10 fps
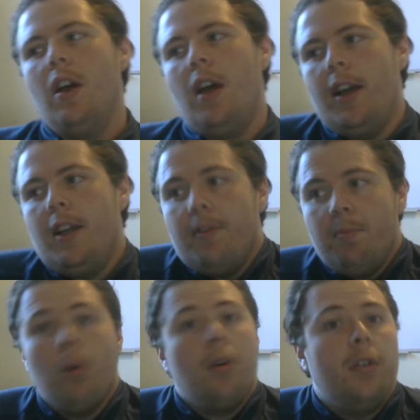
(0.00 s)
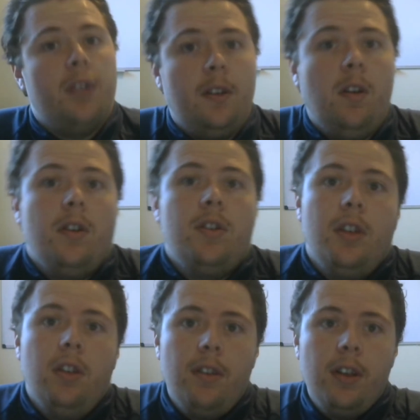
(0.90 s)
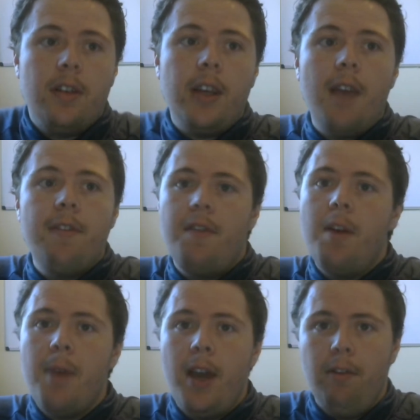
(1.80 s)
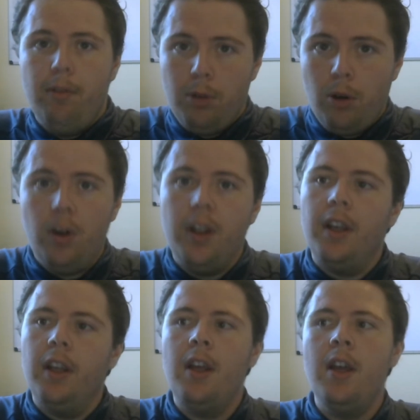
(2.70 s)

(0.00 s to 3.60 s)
and even more technology, things like FFmpeg for recording,